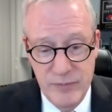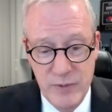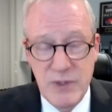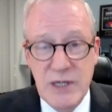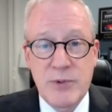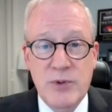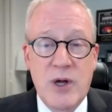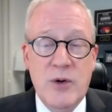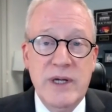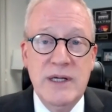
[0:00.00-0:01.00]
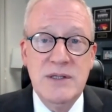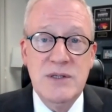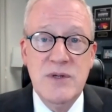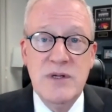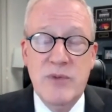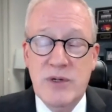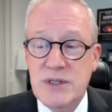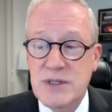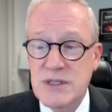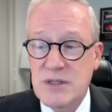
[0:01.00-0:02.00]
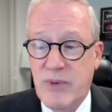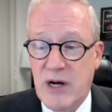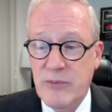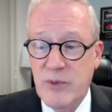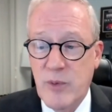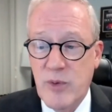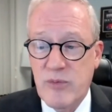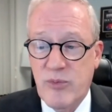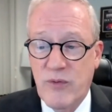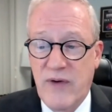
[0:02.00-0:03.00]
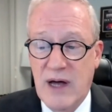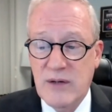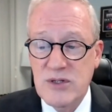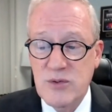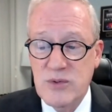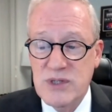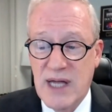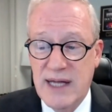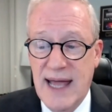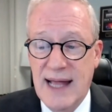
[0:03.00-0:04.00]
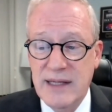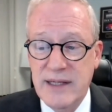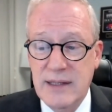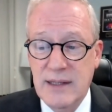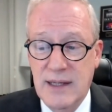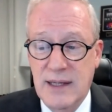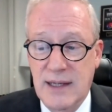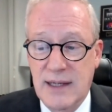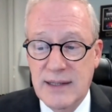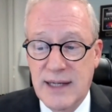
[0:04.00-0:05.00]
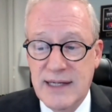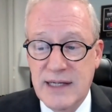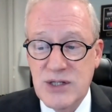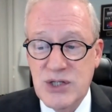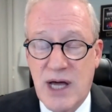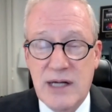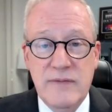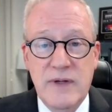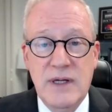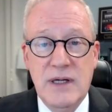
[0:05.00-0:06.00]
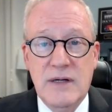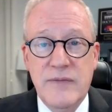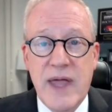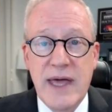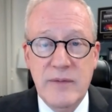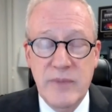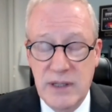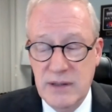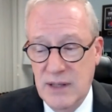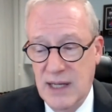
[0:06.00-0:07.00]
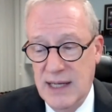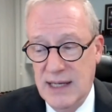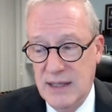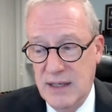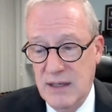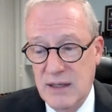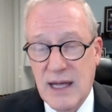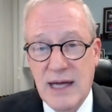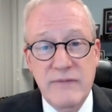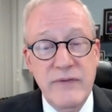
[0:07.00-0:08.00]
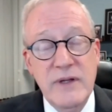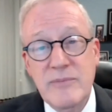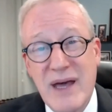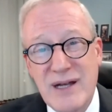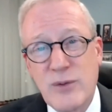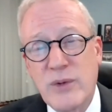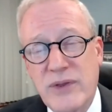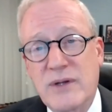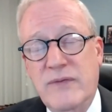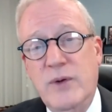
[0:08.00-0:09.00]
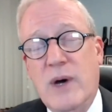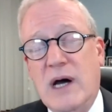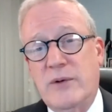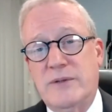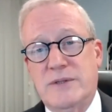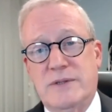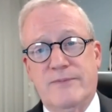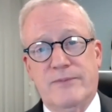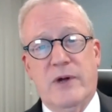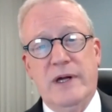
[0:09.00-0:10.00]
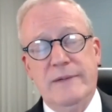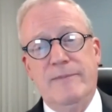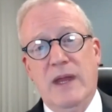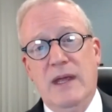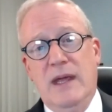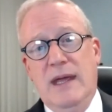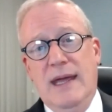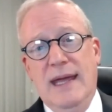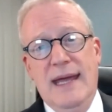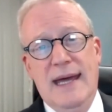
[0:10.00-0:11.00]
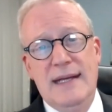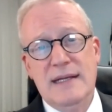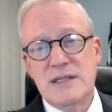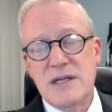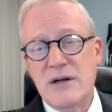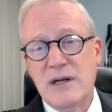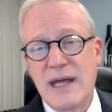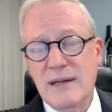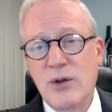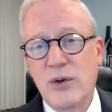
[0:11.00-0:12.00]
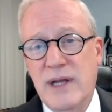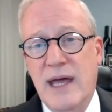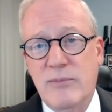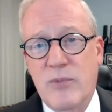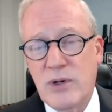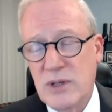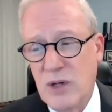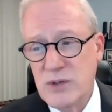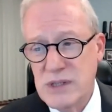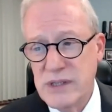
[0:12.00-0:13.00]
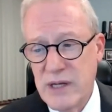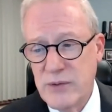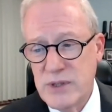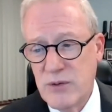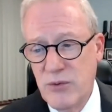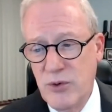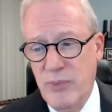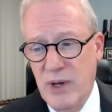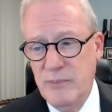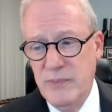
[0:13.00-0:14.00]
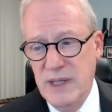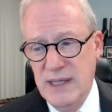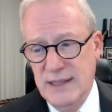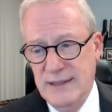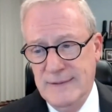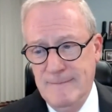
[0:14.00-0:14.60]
people going into the emergency department with profound suicidality and getting a shot of ketamine and kind of feeling better within a few hours, right? And it started to get looked at more closely. There was a group up in